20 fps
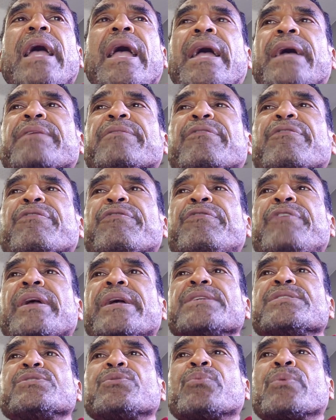and
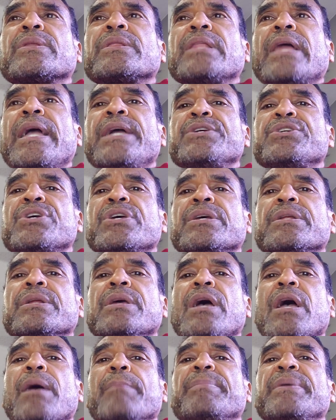fixed
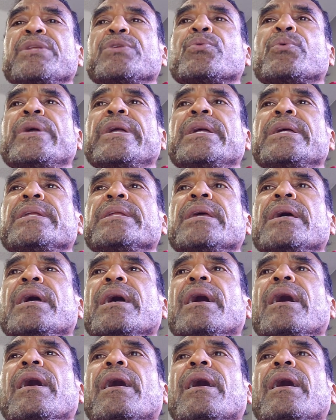relation between